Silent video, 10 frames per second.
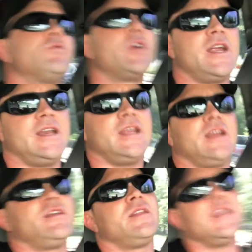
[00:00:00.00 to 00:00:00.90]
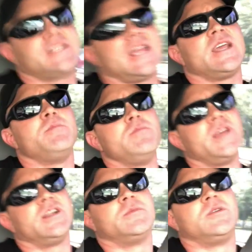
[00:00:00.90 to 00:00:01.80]
rating. They say a
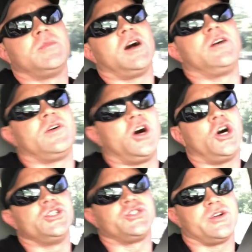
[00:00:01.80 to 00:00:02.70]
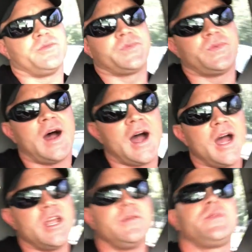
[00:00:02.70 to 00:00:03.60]
minimum of
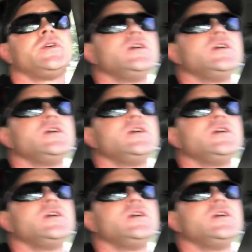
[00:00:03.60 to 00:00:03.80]
105.